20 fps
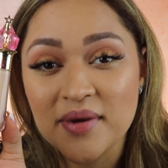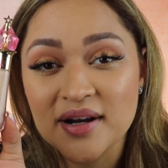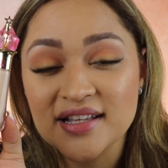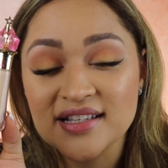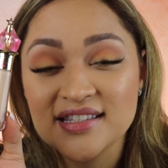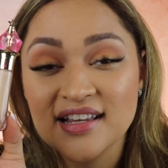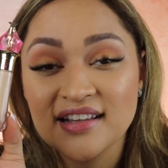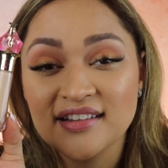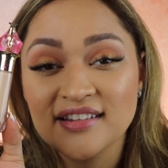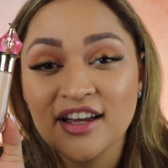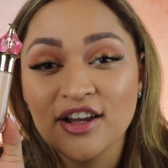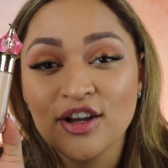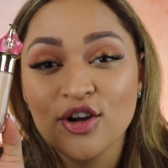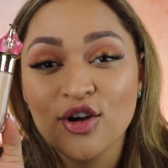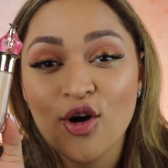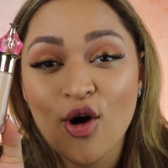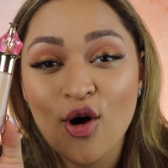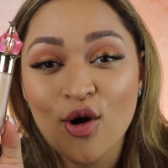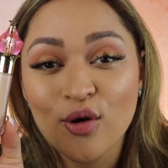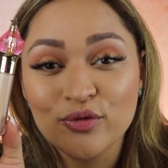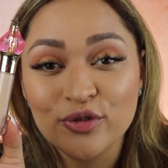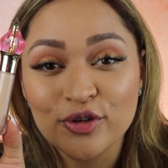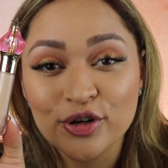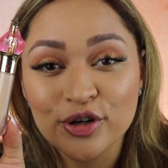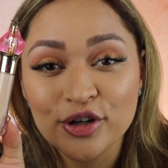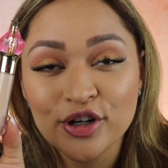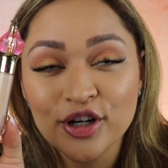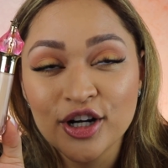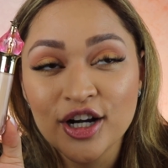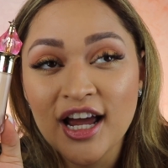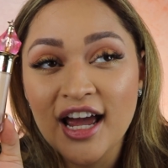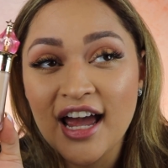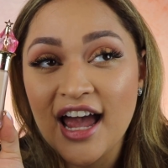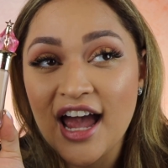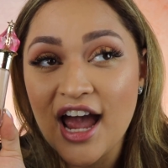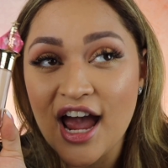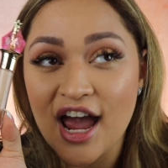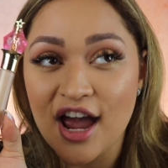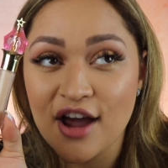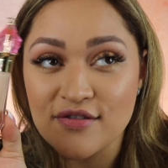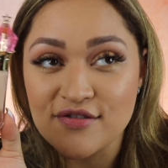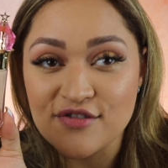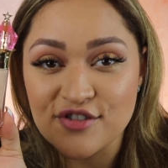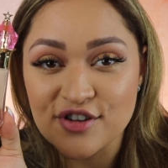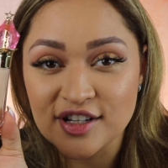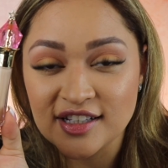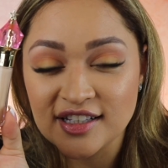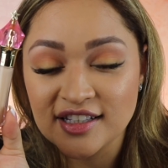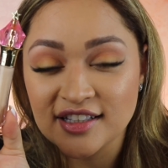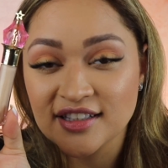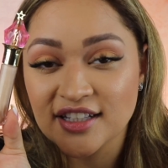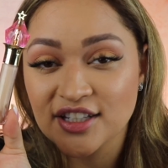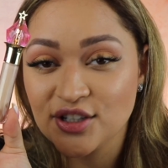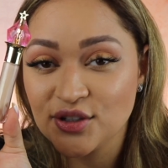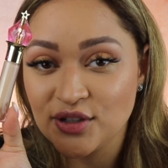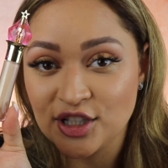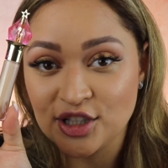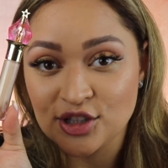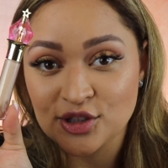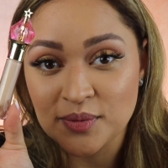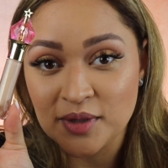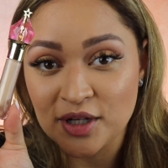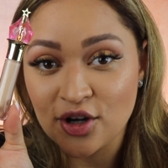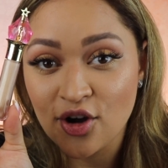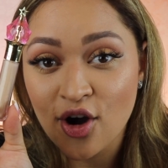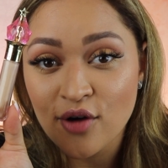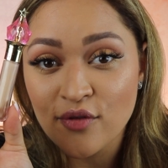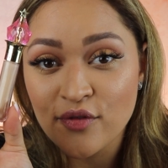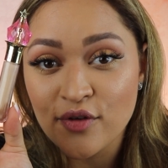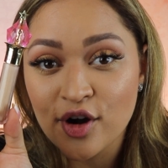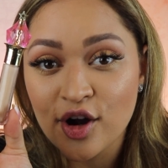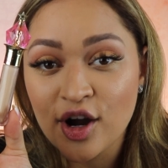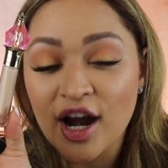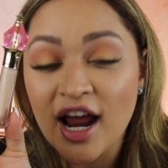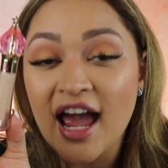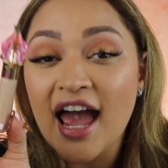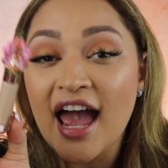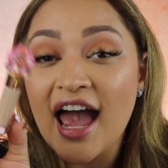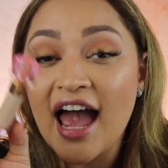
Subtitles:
but at the same time cover everything that you need to be covered.